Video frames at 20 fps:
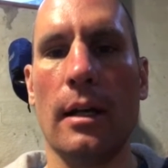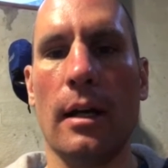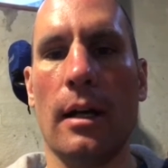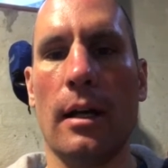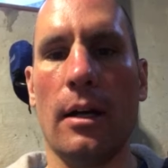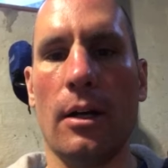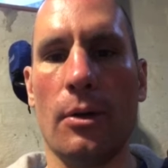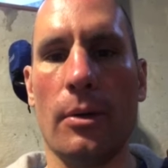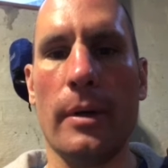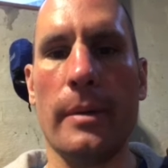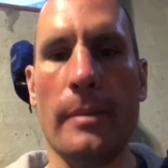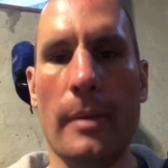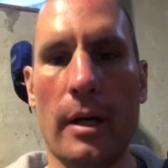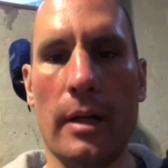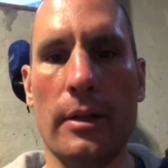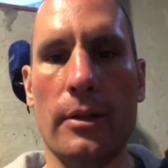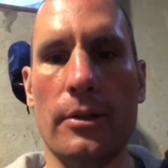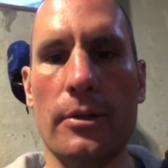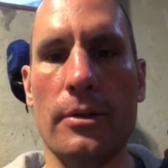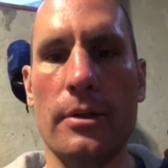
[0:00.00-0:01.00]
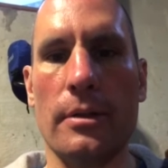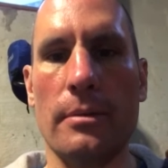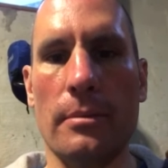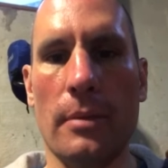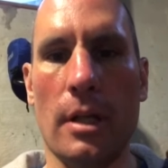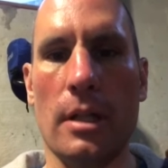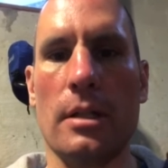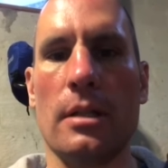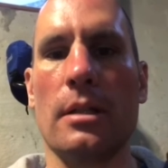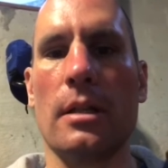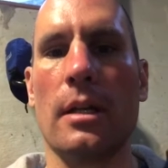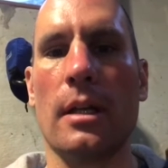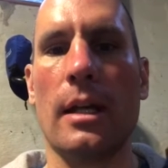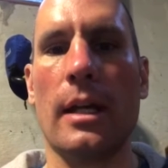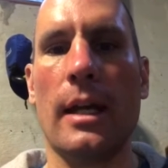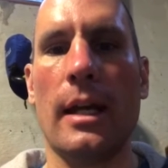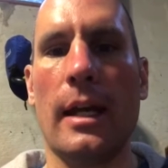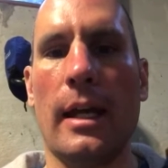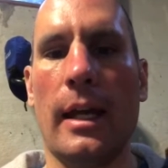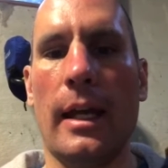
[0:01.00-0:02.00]
a heart rate monitor is a must.
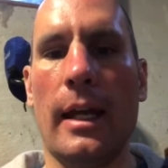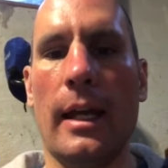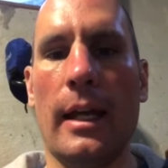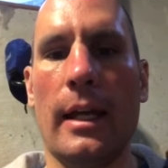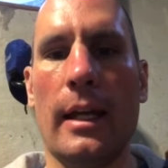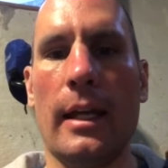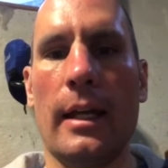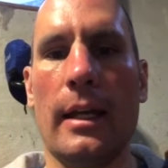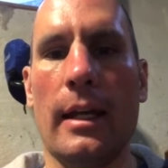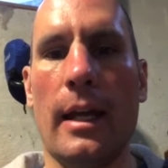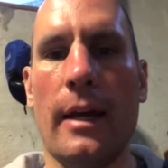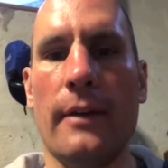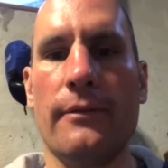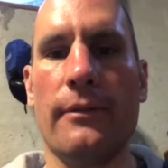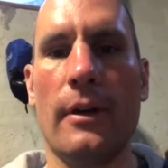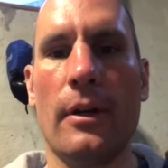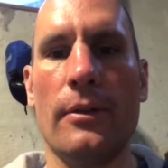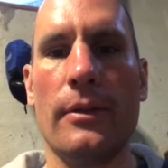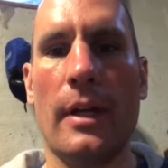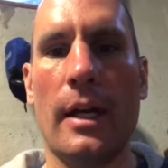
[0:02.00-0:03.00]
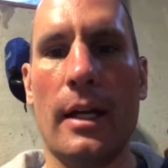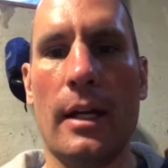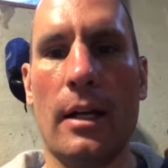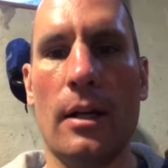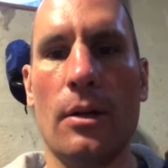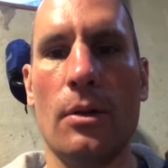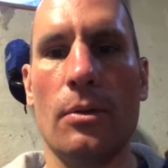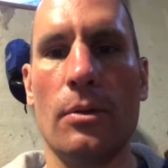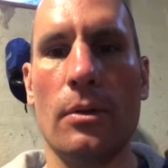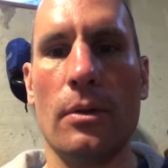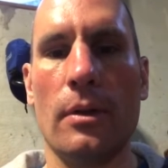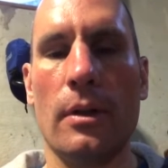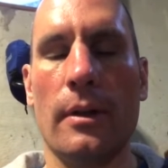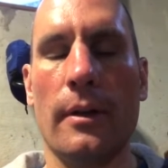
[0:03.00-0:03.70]
And I found that out.